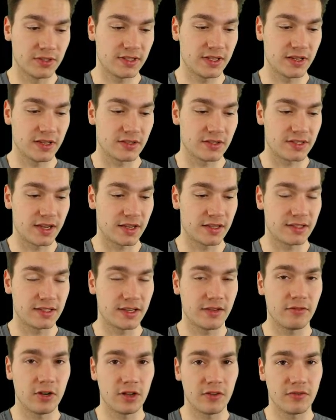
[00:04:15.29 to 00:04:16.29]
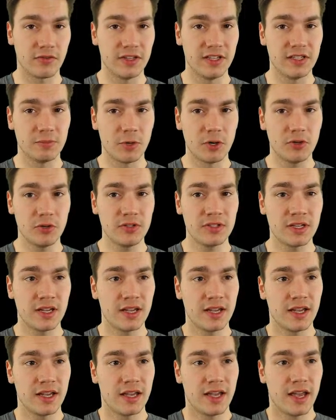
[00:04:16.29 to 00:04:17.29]
There are several of these modes,
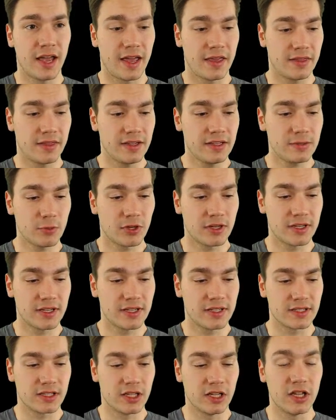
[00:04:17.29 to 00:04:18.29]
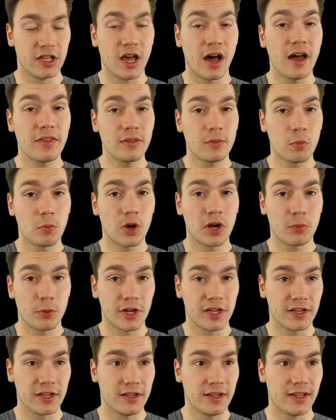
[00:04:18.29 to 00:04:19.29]
and this one is not the one where
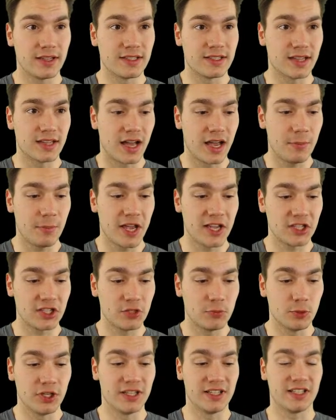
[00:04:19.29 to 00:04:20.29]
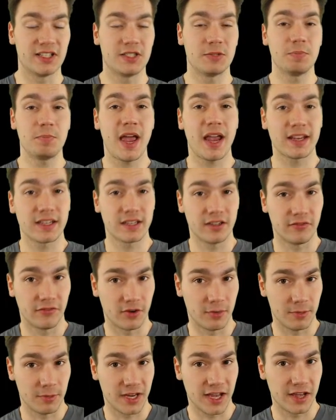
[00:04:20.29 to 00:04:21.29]
you can type as you would expect it
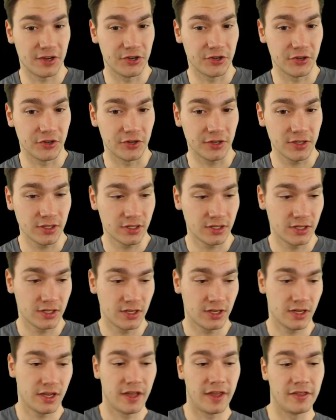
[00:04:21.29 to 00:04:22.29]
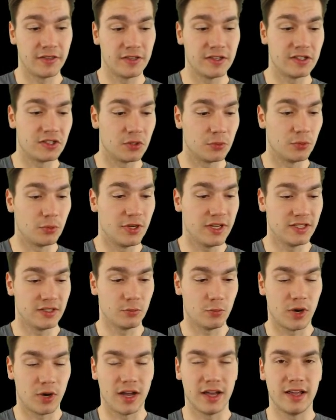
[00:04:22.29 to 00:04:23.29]
from an editor. And this is the reason
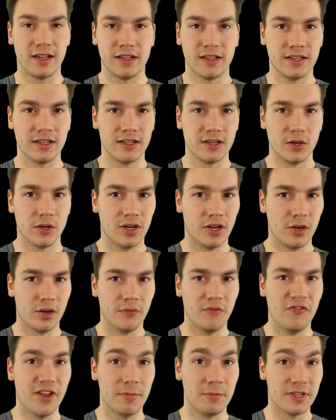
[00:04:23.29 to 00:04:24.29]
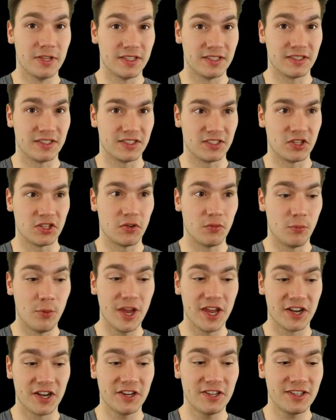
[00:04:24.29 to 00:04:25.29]
why Vim uh, is so
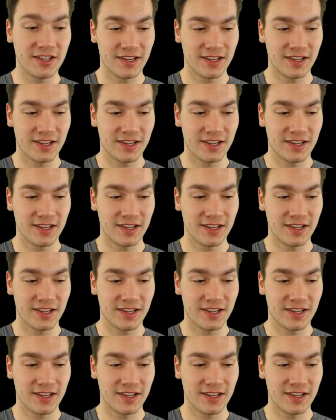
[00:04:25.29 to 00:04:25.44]
weird.